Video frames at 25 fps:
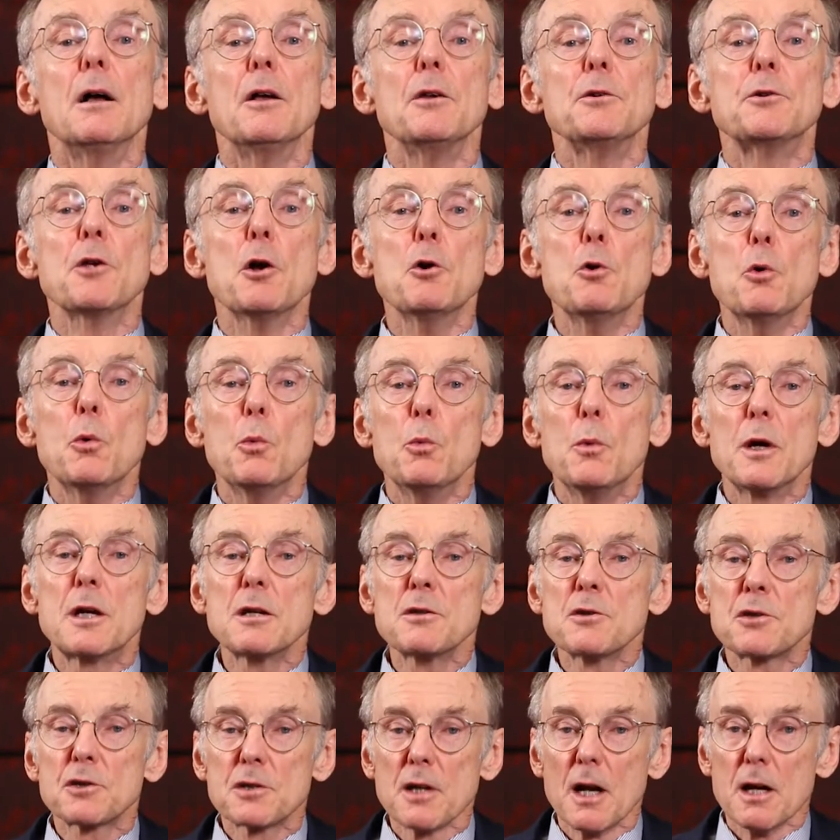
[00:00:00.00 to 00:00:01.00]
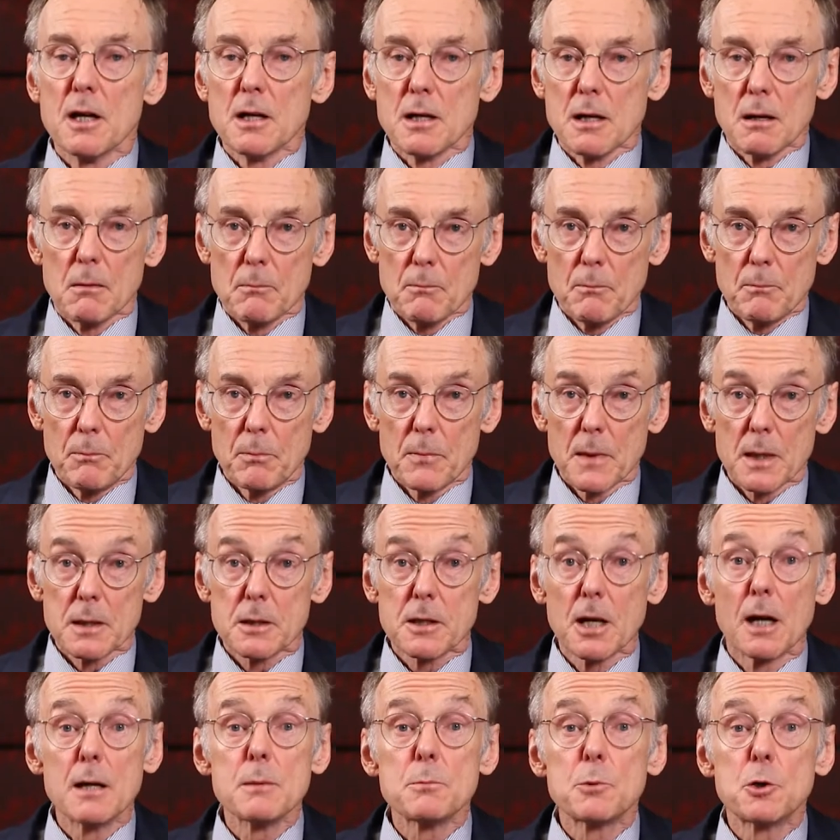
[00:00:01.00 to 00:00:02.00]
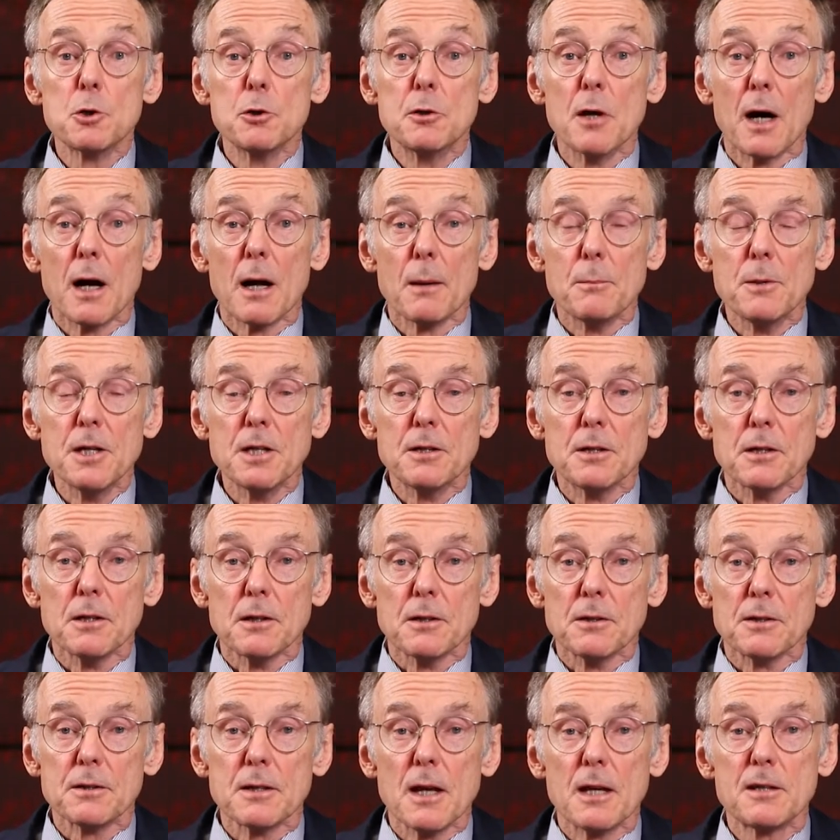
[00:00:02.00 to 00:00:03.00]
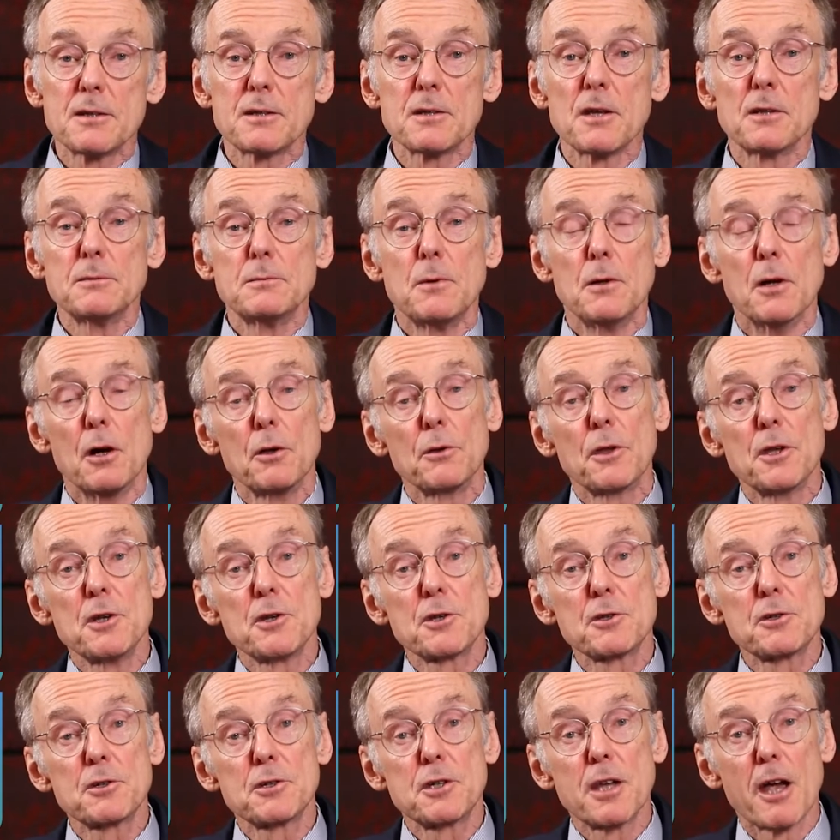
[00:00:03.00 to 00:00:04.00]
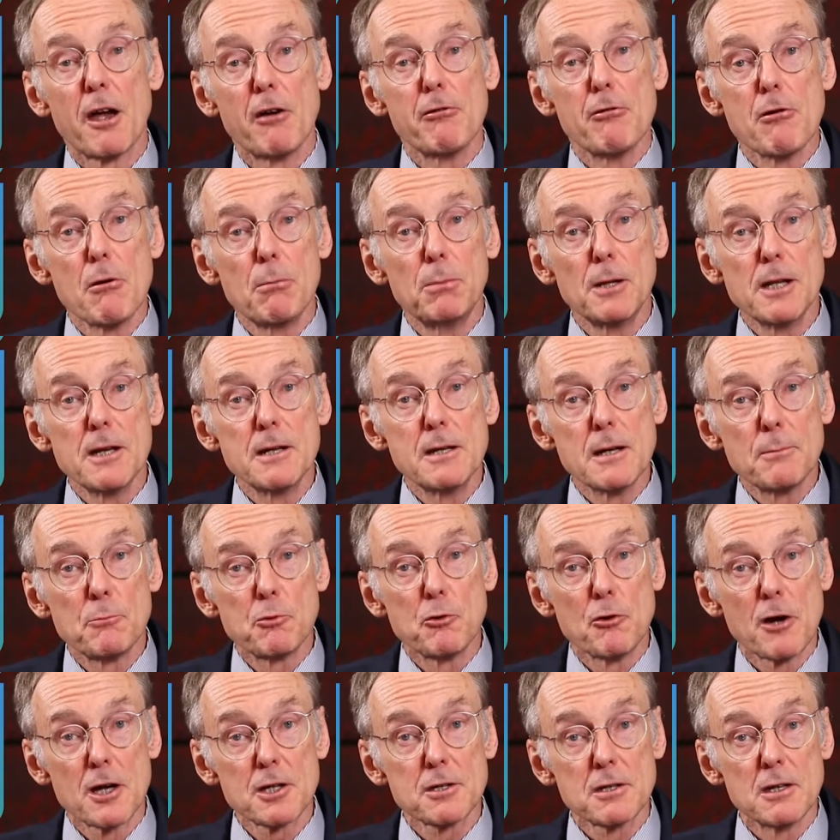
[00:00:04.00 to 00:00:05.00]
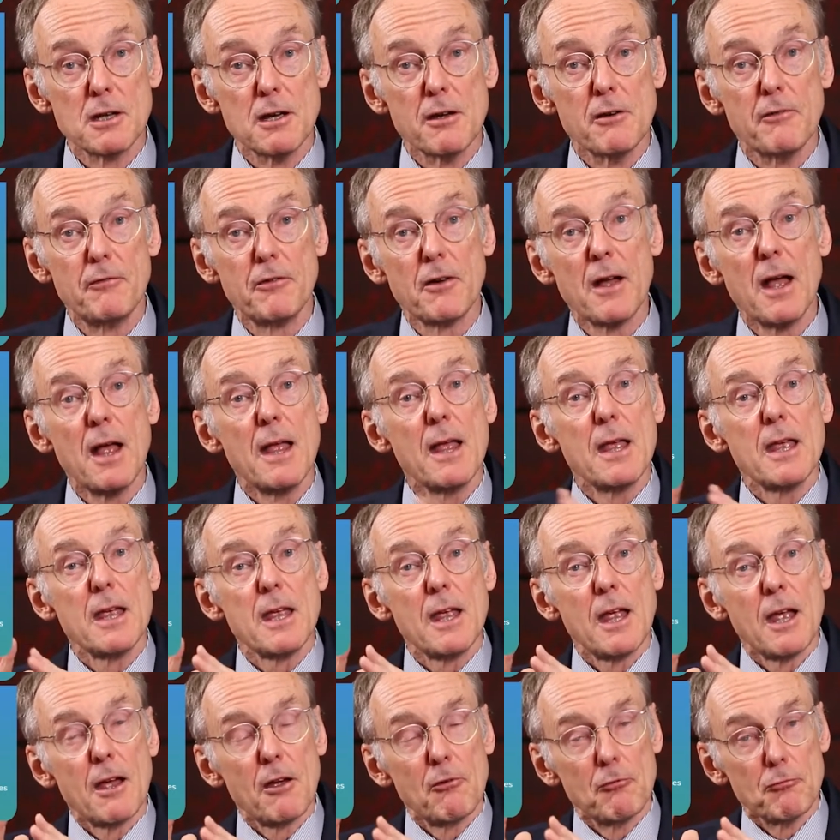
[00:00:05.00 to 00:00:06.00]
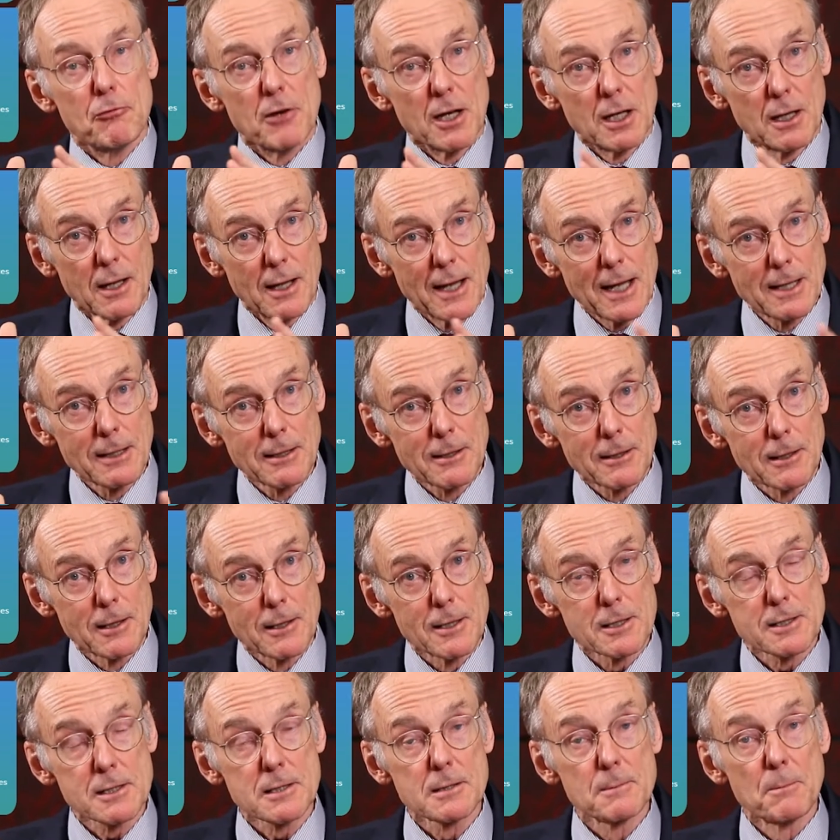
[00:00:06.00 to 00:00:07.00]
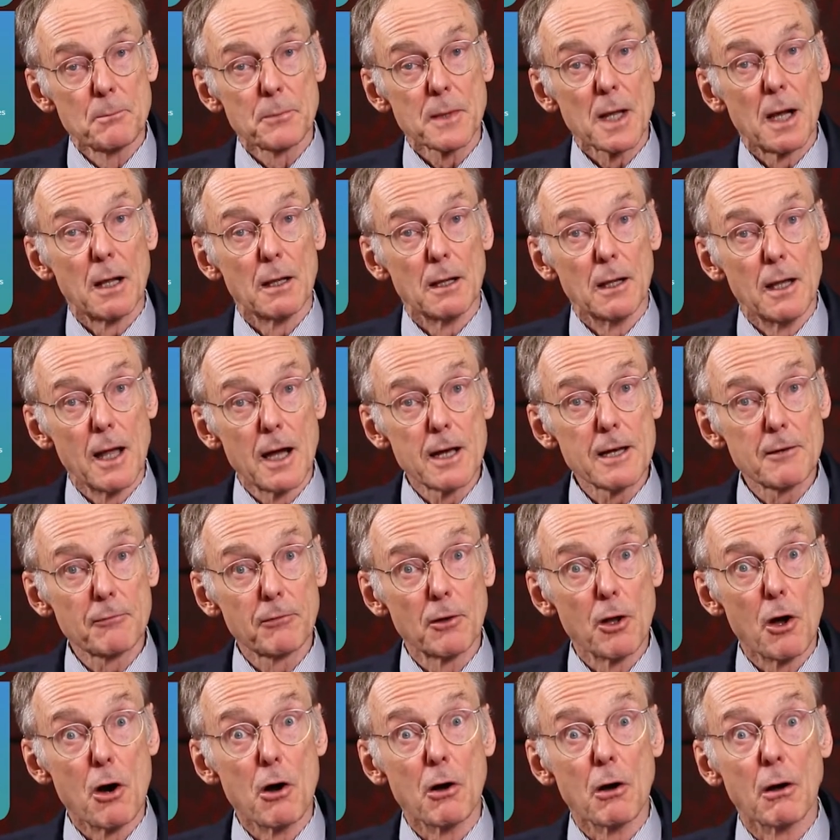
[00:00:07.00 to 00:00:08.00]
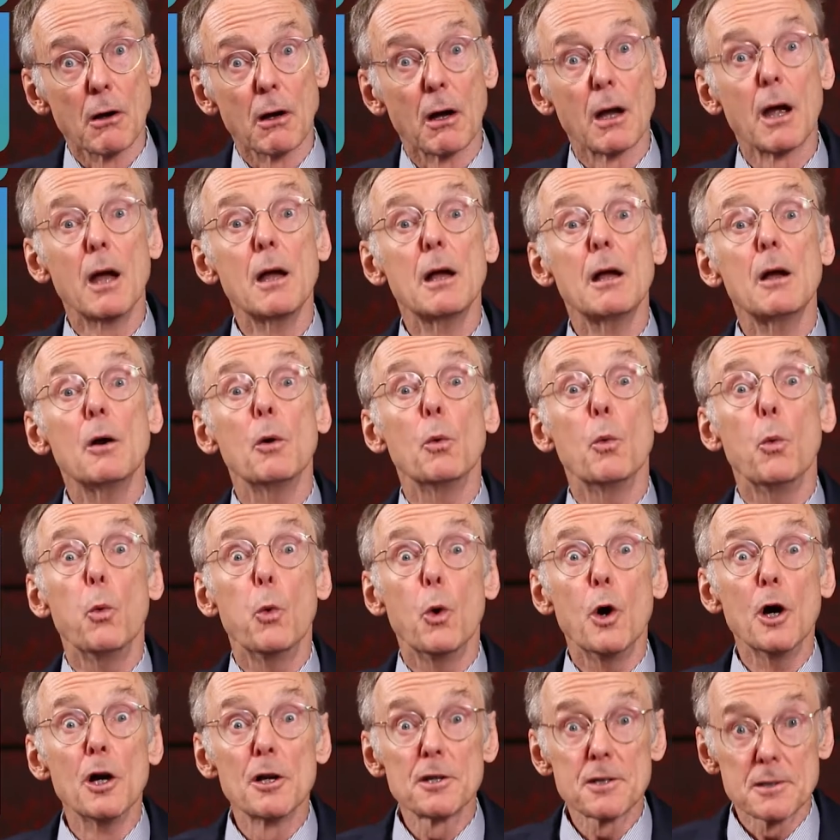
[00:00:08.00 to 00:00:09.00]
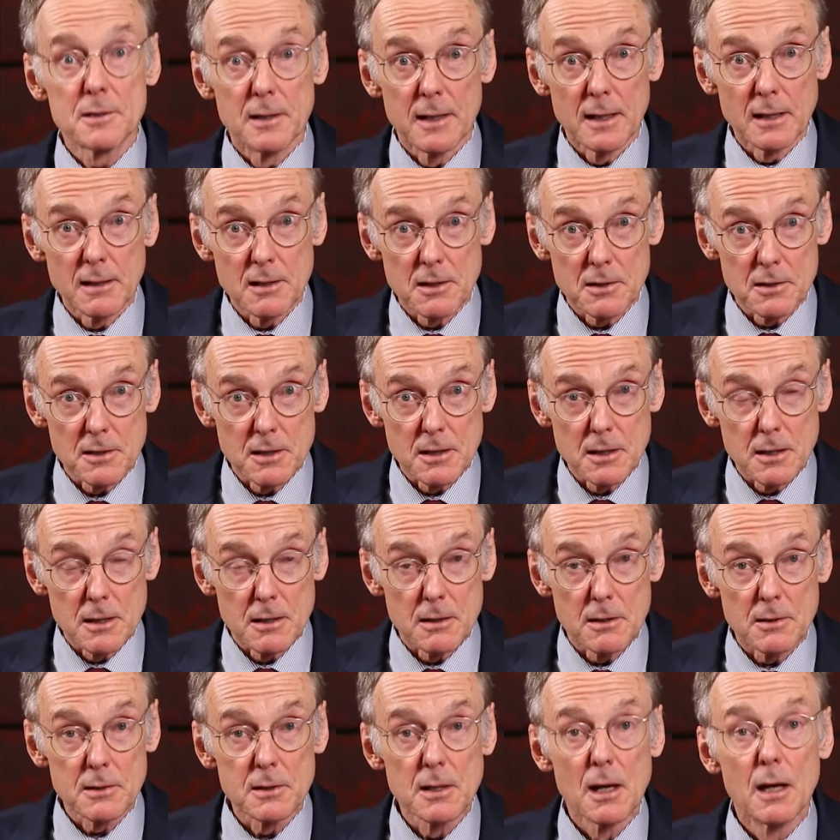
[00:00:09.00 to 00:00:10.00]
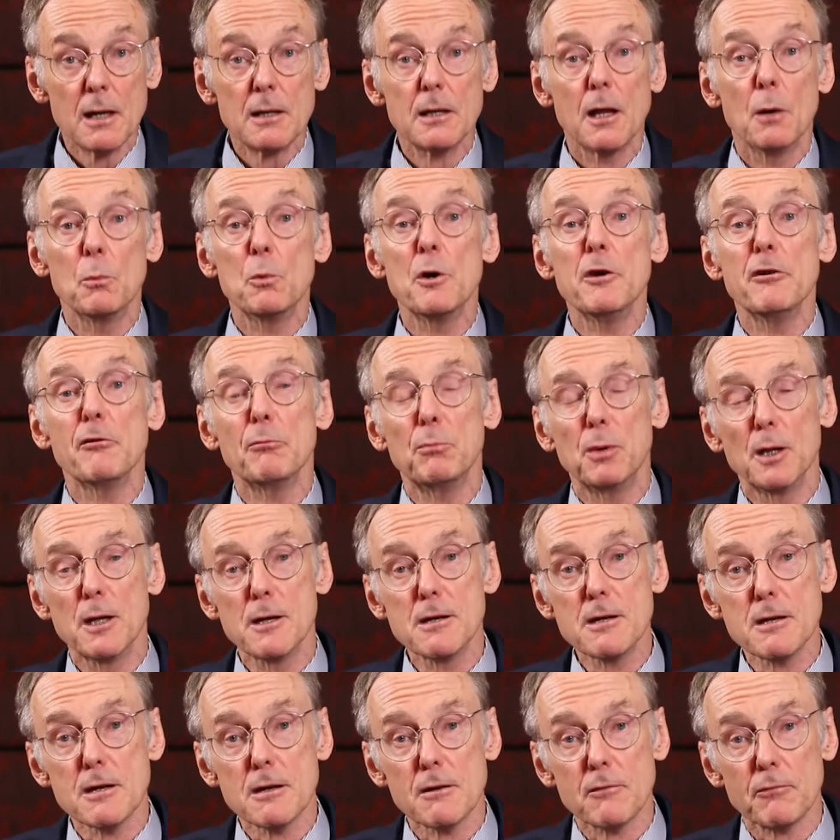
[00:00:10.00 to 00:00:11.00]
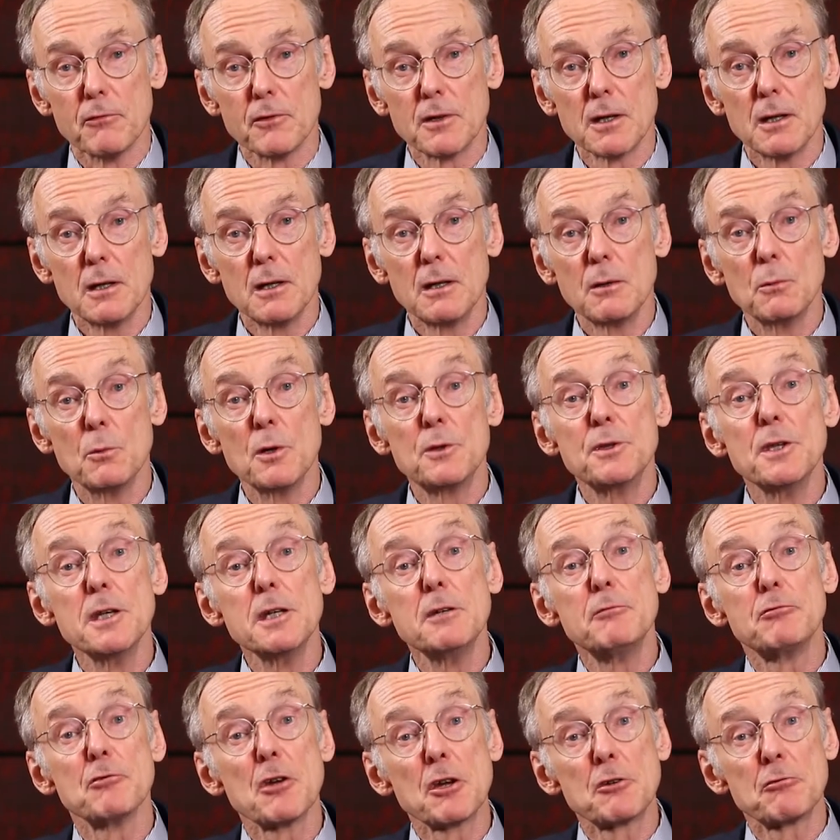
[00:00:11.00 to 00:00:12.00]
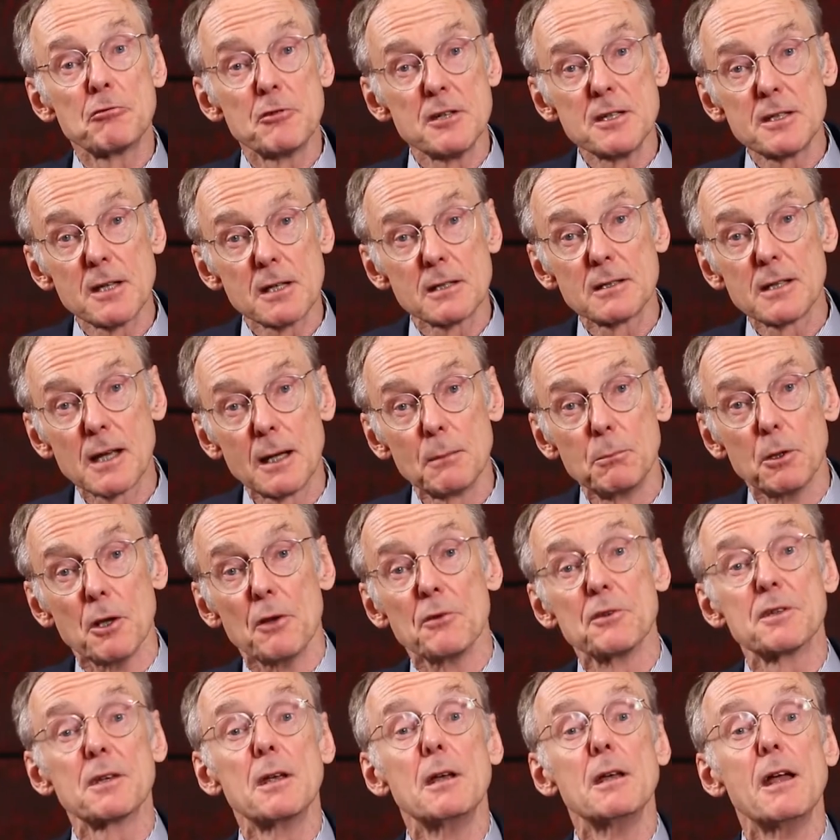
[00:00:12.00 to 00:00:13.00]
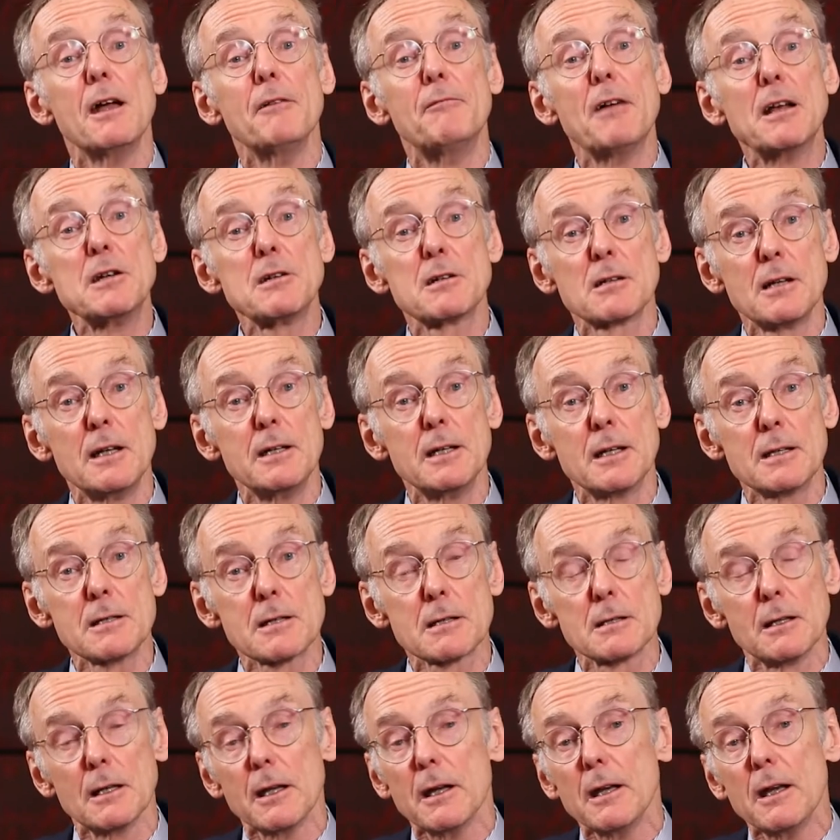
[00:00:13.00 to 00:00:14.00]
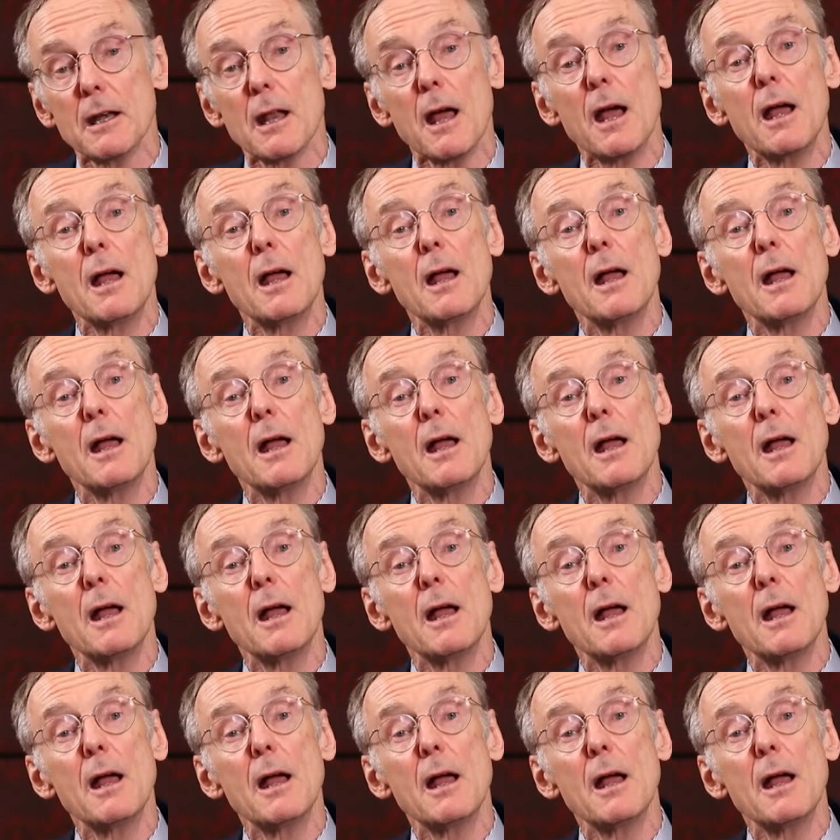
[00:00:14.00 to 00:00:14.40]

So we can say type 2 diabetes is not this terribly depressive, relentless, lifelong, worsening disease that we have believed, with need for increasing tablets, eventually insulin,